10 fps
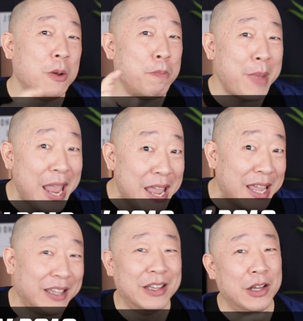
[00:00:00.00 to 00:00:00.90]
until
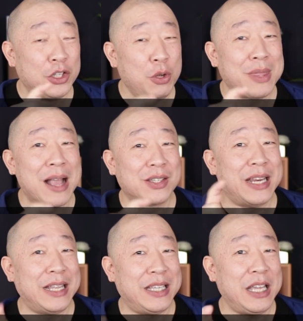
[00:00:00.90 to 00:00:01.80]
May
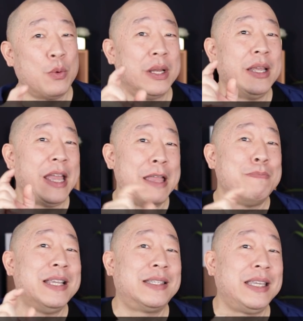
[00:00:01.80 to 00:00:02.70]
2018 when
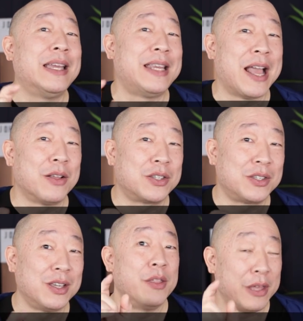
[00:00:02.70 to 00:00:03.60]
NBC
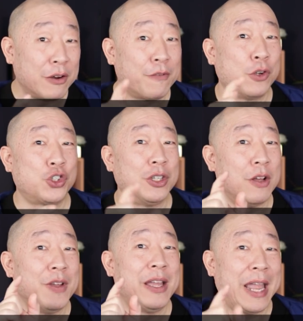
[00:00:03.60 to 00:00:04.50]
announced their version
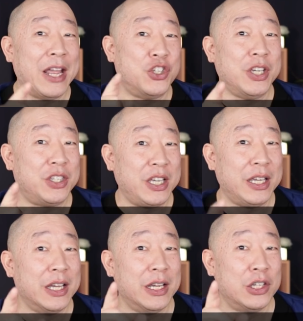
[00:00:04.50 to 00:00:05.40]
of
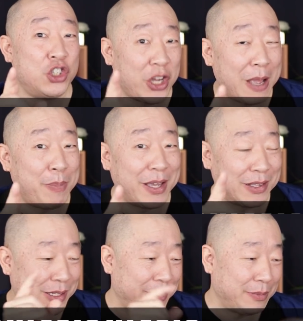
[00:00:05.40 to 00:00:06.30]
AGT
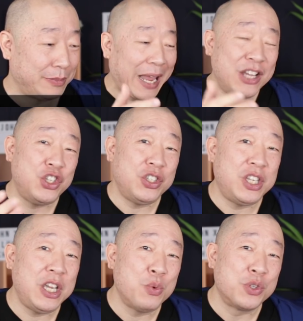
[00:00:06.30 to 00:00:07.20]
Champions.
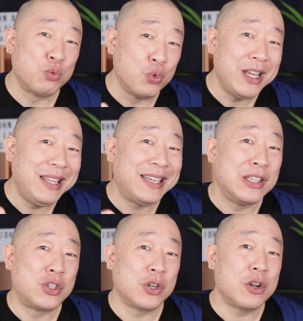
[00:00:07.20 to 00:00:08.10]
AGT was really
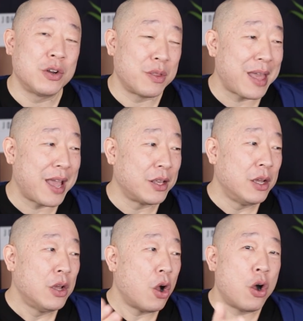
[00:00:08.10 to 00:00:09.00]
concerned that
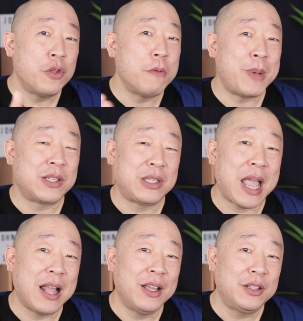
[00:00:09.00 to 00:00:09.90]
all the best
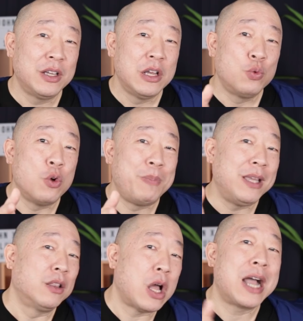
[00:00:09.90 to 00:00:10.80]
talent will
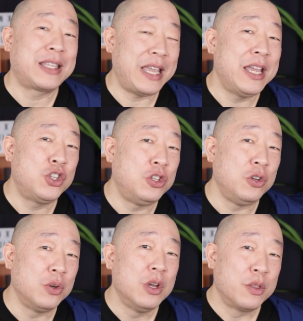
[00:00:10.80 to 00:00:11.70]
be locked
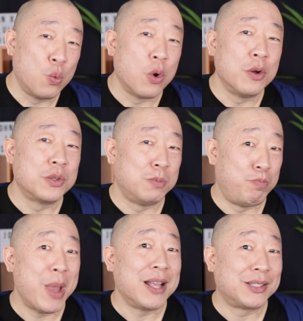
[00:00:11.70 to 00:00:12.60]
into the world's
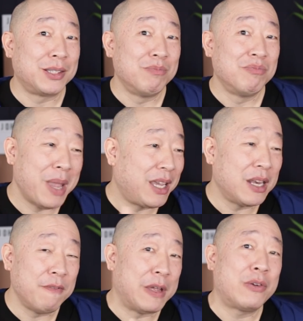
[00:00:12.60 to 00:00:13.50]
best,
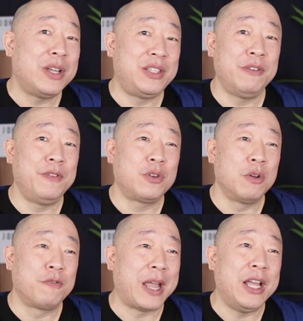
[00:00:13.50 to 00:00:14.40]
making it very
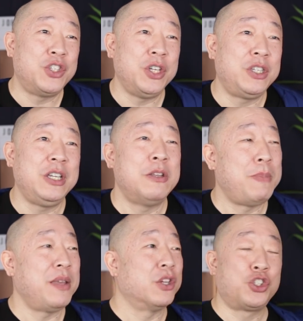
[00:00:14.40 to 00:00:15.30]
difficult for AGT to
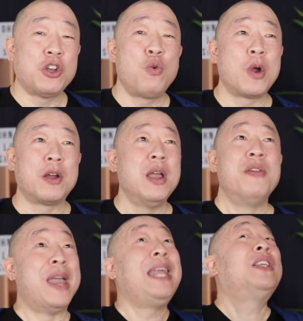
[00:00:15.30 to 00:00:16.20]
be the show where
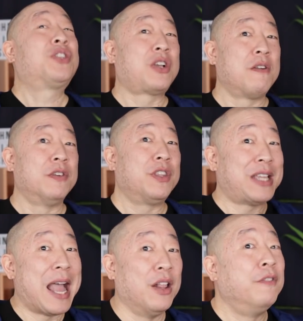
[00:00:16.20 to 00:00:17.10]
they discover the
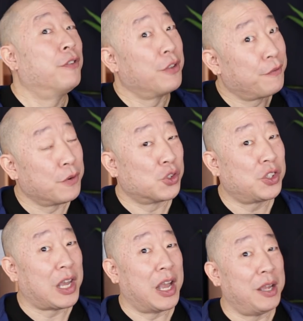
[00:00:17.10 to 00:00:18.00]
talent for the
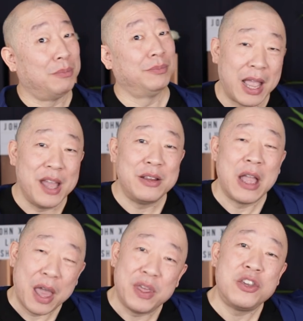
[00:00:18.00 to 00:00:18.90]
first time. And
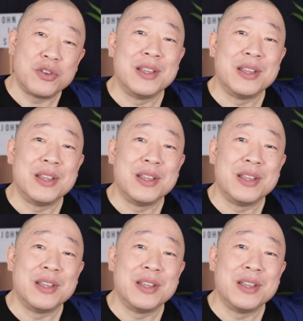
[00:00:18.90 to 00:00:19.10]
I think you